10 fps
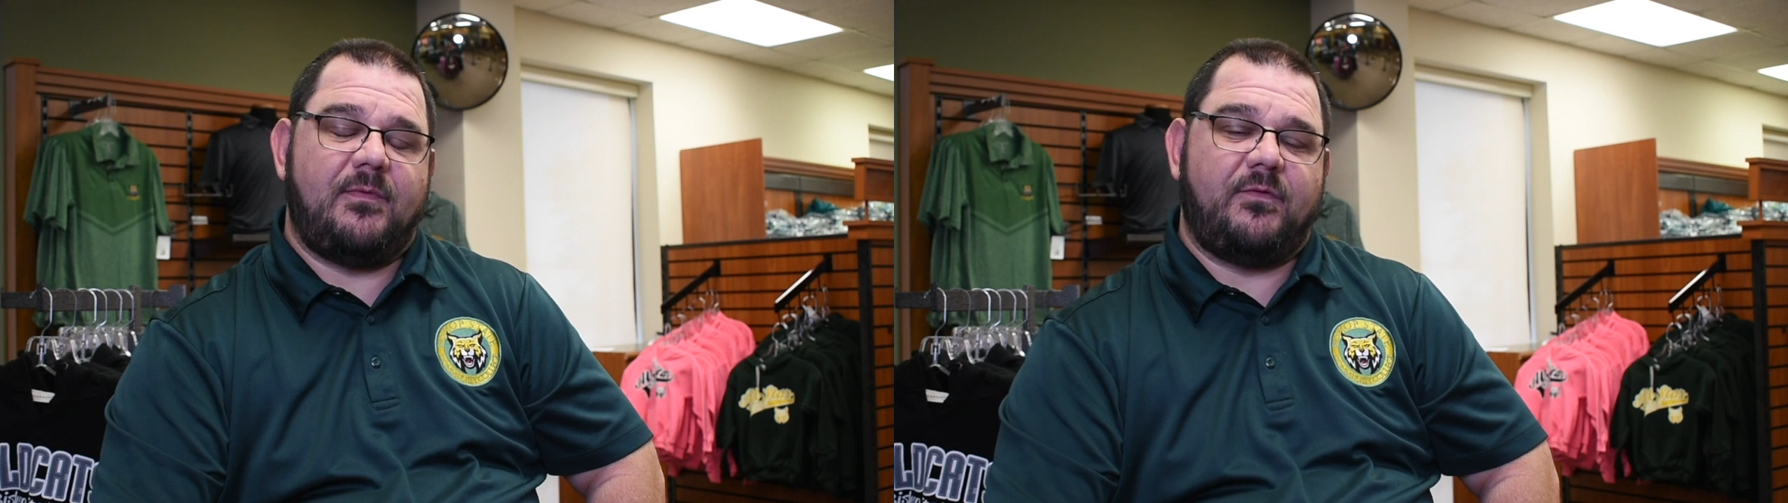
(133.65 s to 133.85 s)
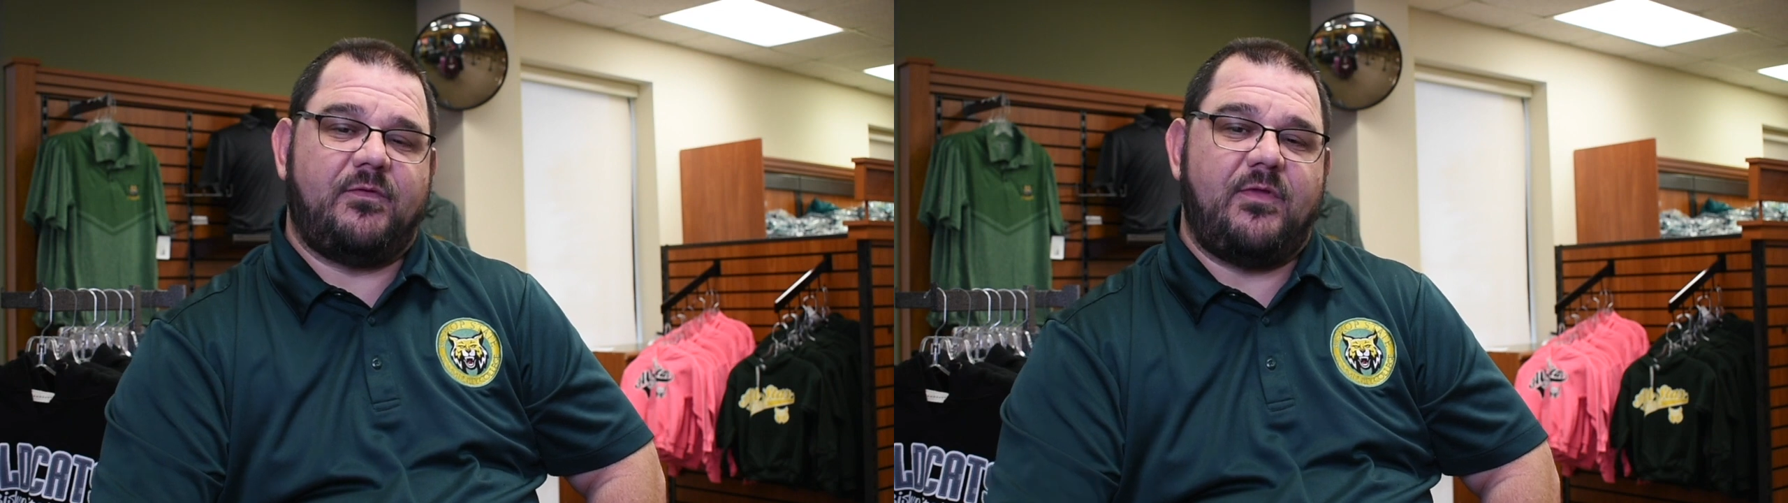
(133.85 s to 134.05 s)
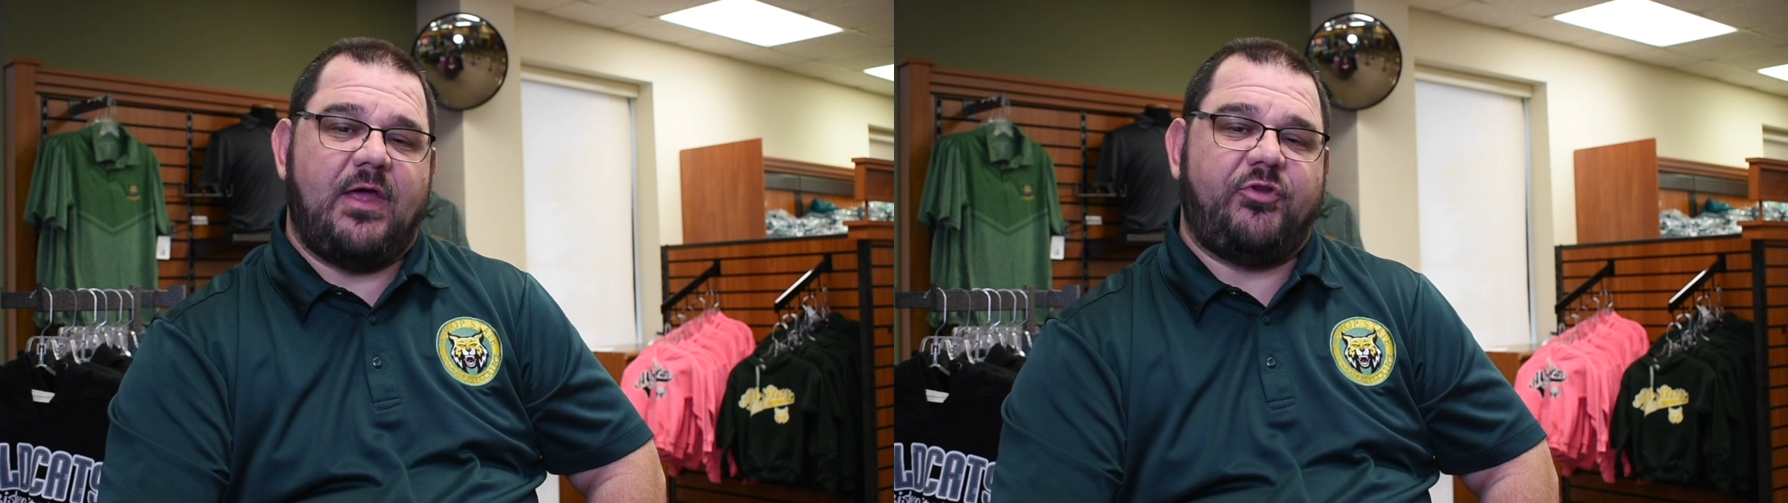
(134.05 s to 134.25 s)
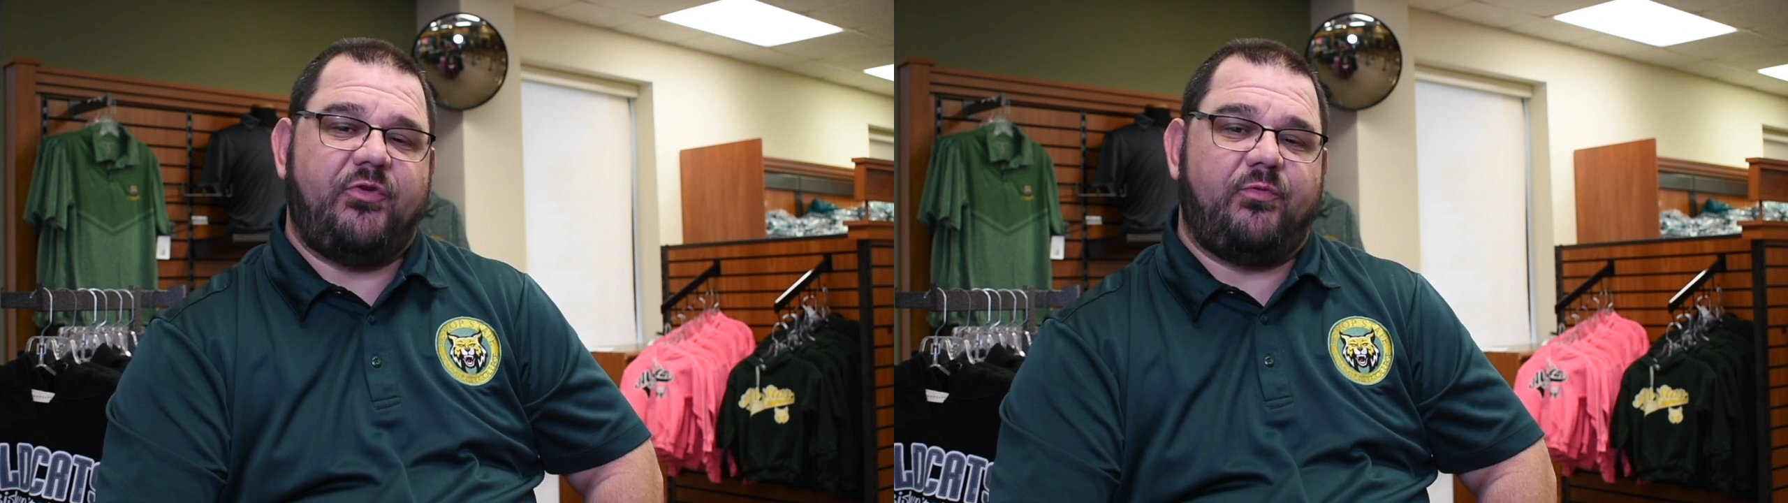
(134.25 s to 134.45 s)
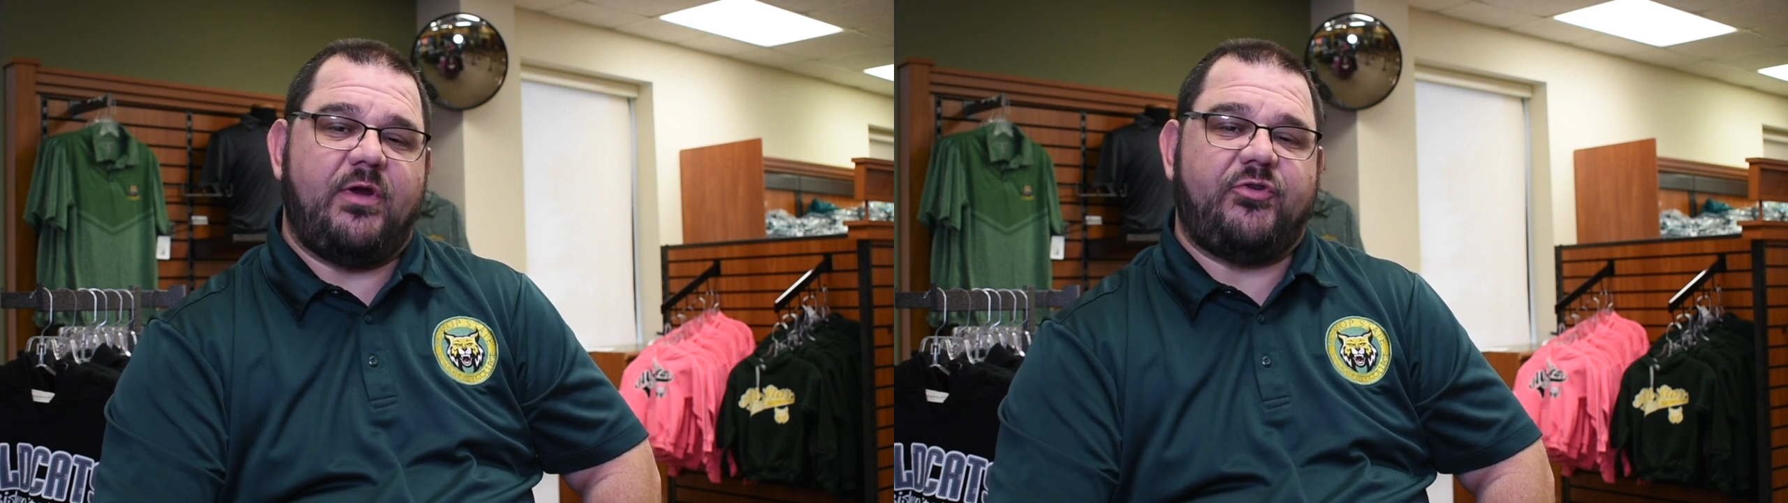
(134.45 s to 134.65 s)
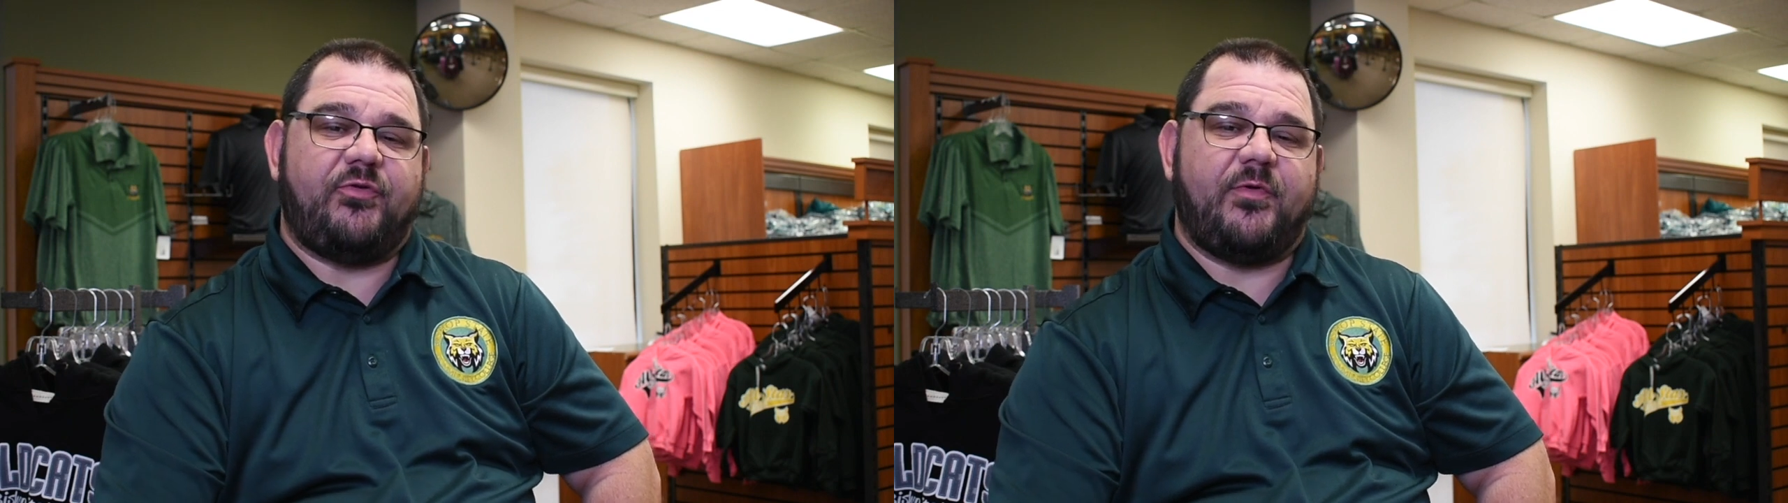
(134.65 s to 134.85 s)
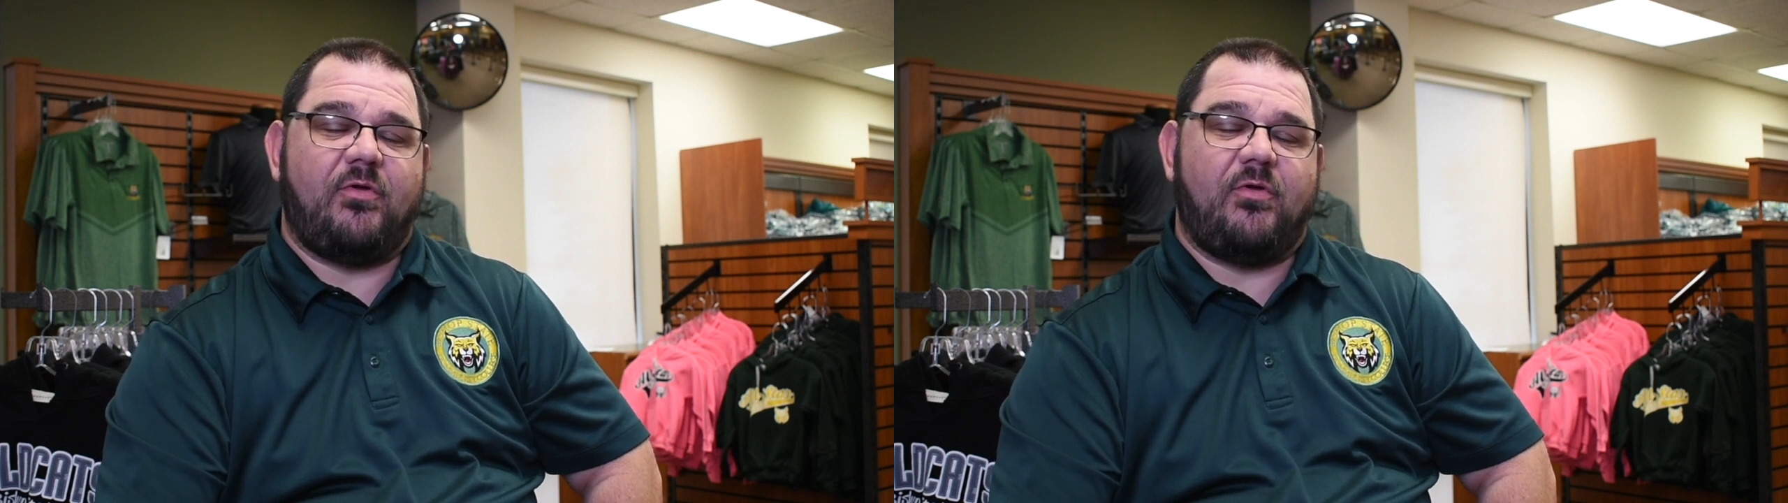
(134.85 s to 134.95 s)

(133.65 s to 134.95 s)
So now that you've registered for